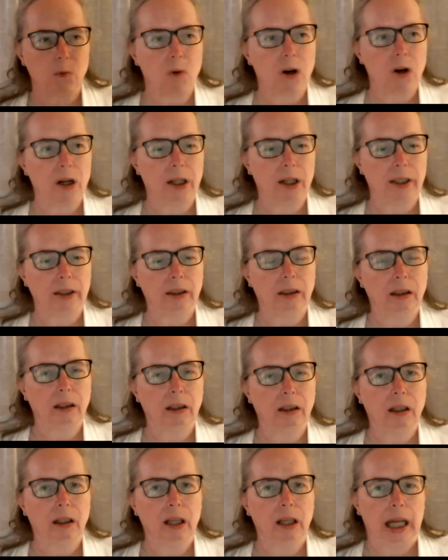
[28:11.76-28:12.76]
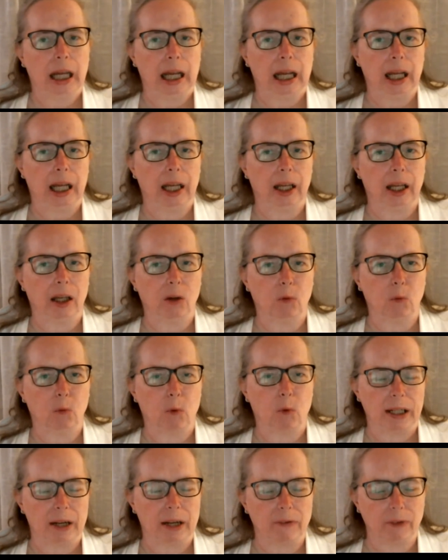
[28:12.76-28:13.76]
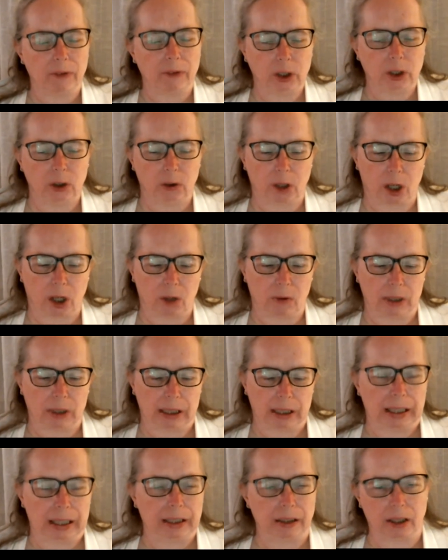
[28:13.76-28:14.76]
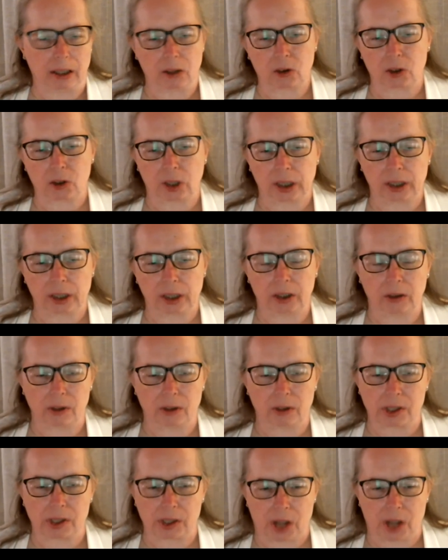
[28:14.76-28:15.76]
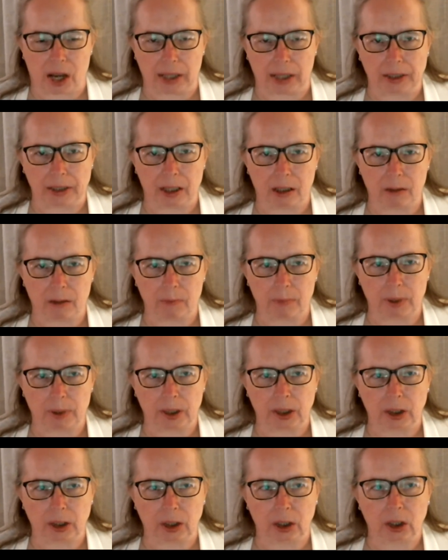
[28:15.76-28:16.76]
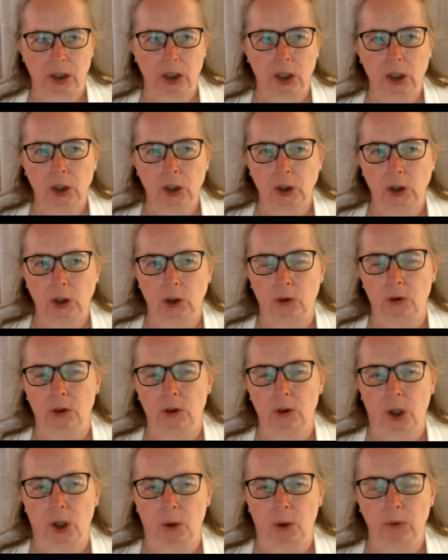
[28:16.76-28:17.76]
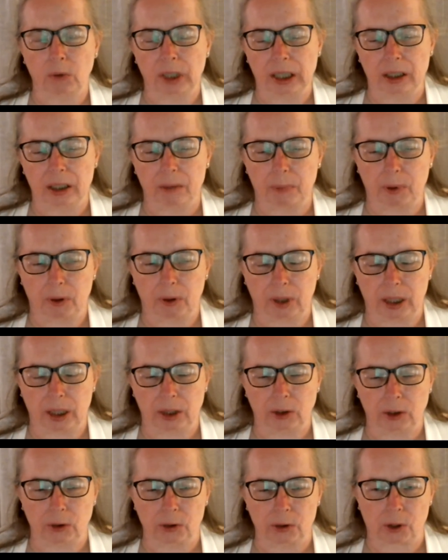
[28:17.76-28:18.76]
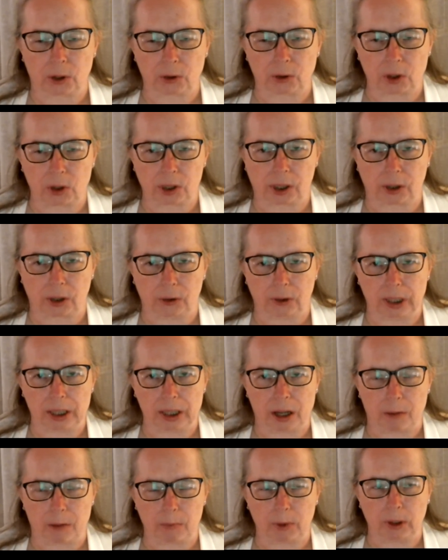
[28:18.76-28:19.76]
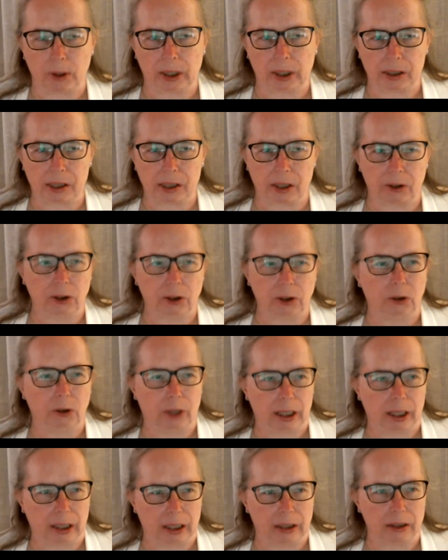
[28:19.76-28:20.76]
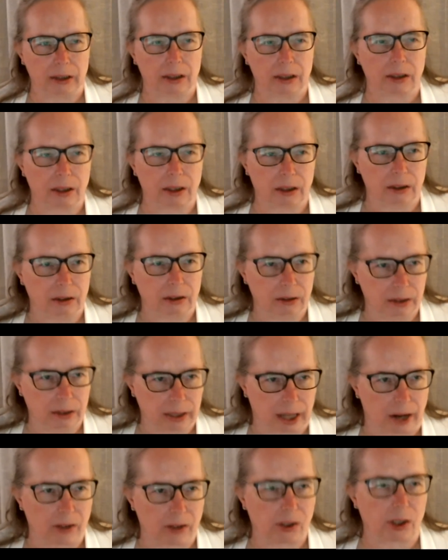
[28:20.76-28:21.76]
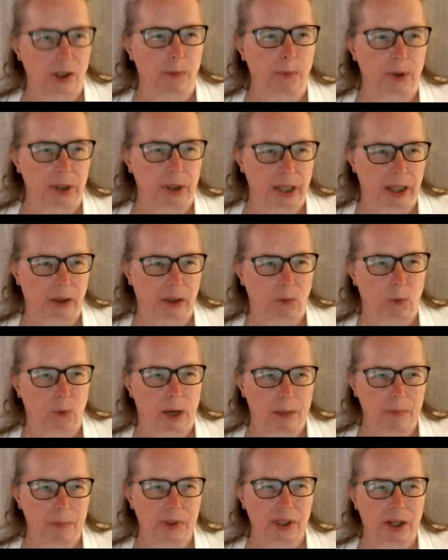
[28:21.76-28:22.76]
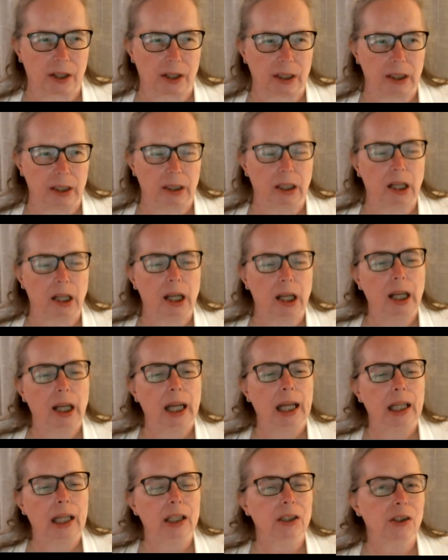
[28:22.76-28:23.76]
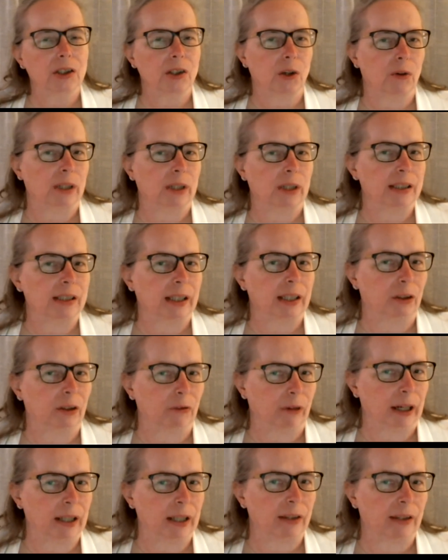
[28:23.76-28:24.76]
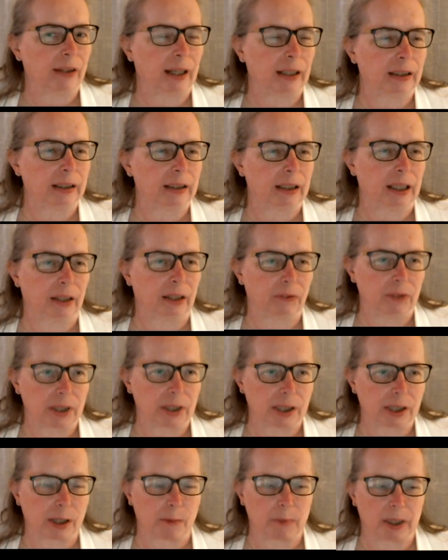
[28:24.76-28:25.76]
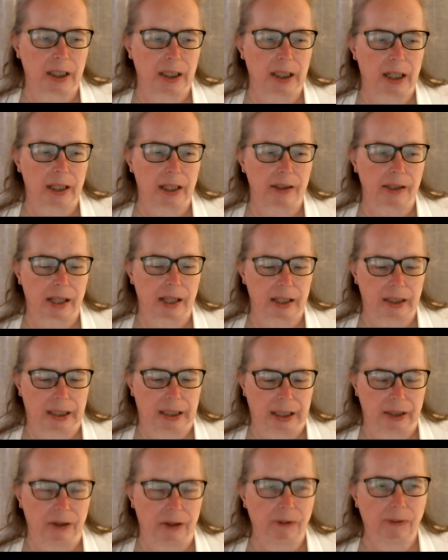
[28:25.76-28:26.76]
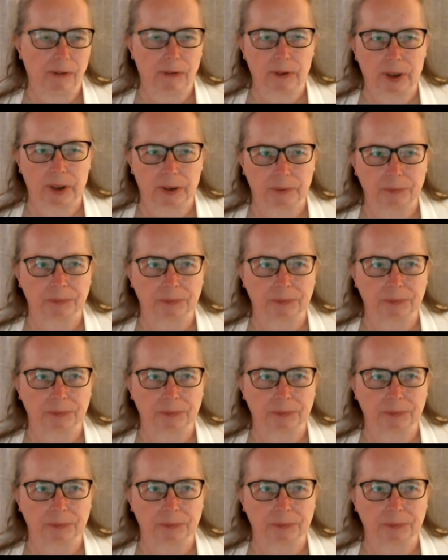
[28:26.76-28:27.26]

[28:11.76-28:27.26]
One, whenever you go and initially do the sign up, you don't need to put in your social security number until you get into the DAC Protect website. So it's a great thing to give to somebody as a gift.